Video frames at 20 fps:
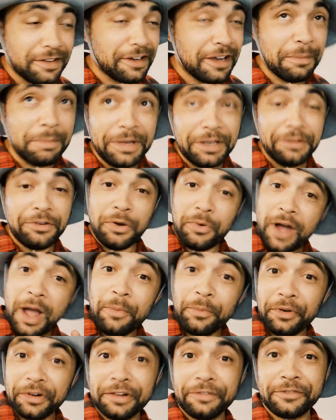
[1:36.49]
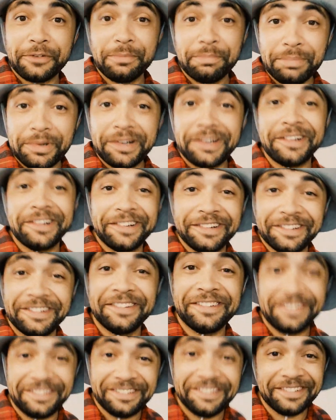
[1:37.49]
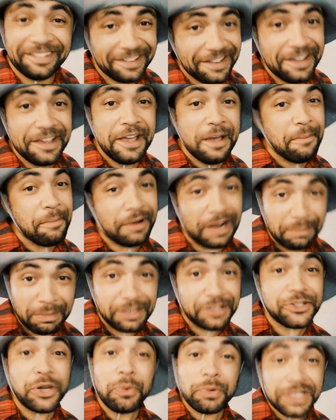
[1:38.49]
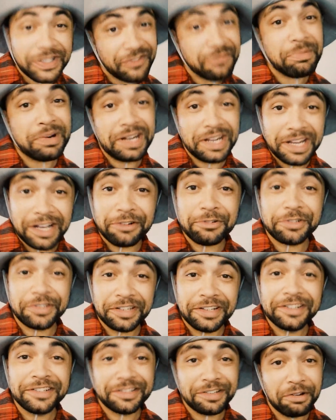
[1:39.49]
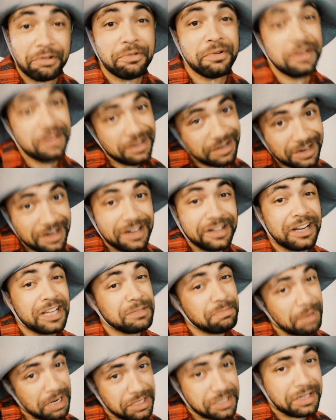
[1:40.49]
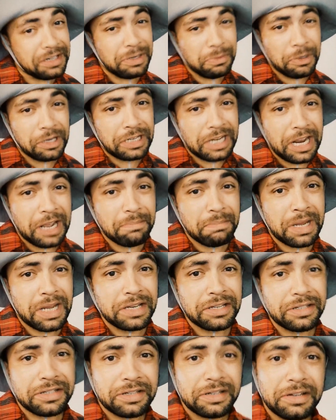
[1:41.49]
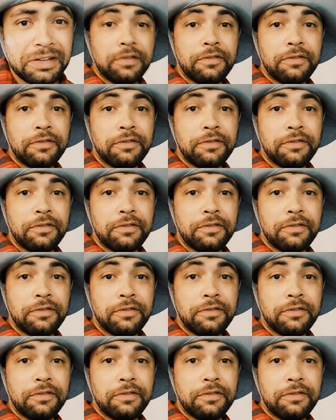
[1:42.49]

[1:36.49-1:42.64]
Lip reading: I mean, you know I'm one of them, but I mean, so is everybody else. So that's basically what that means.